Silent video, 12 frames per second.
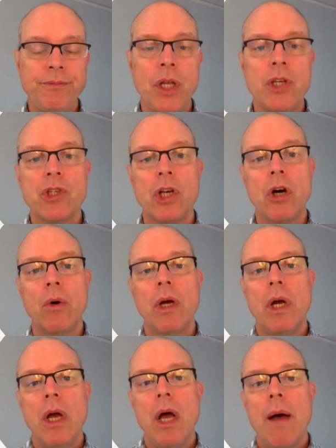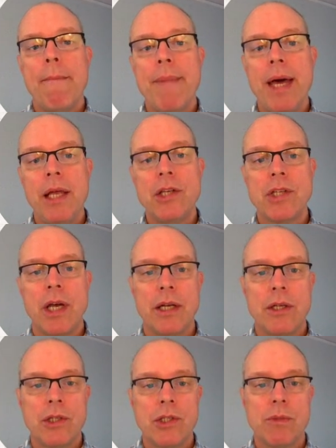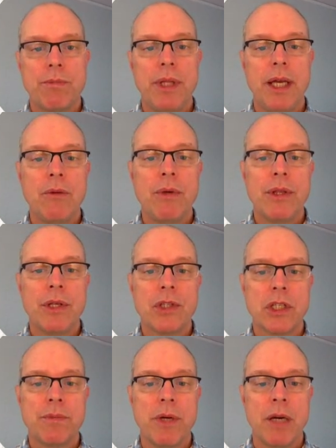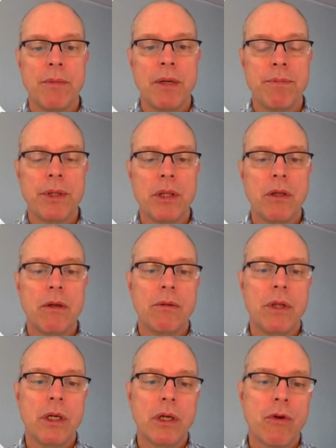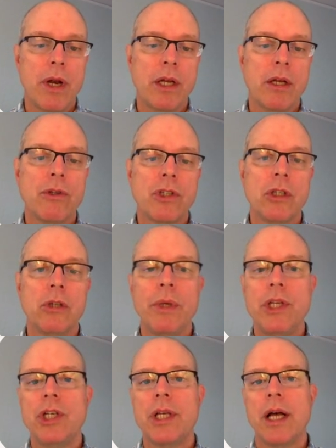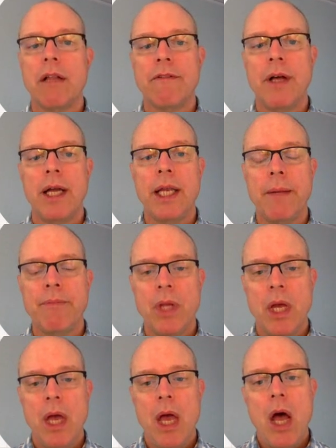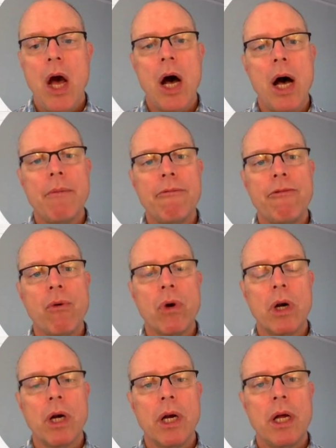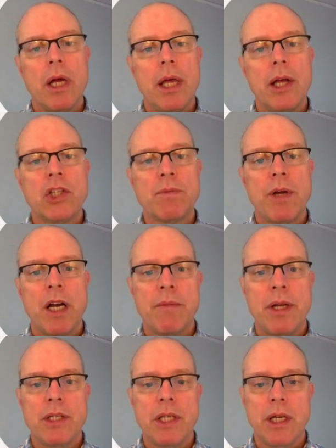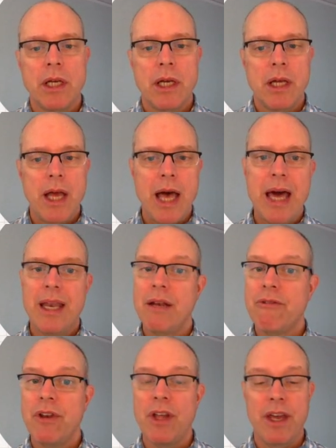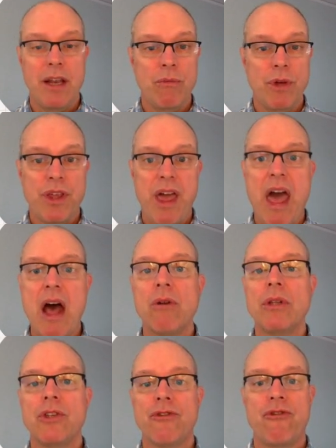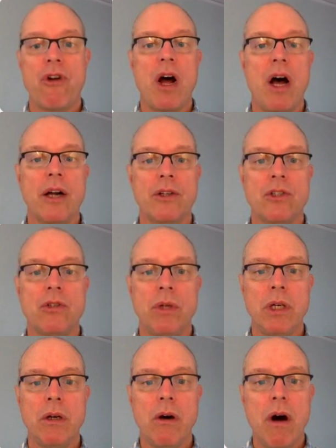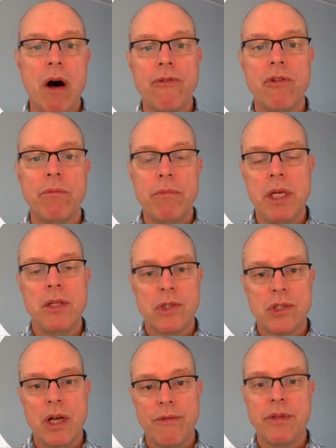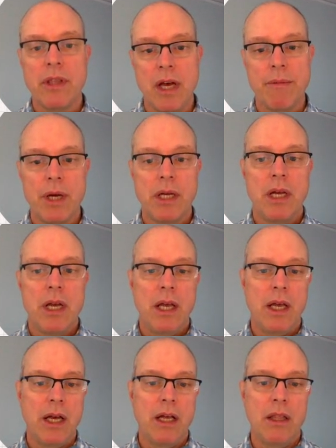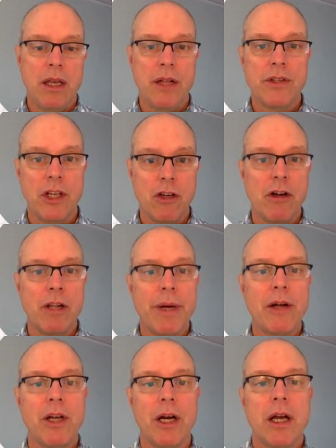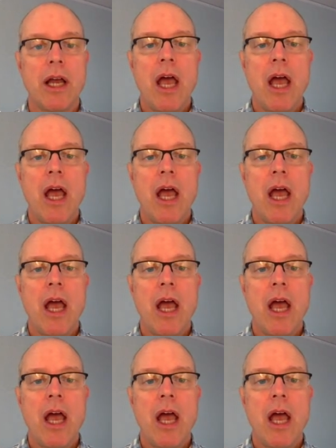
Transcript: So many scientists played with this experiment, but the credit goes to Luigi Galvani for experimenting ad infinitum with countless frogs, doing awful mean stuff to them that I'll tell you all about here.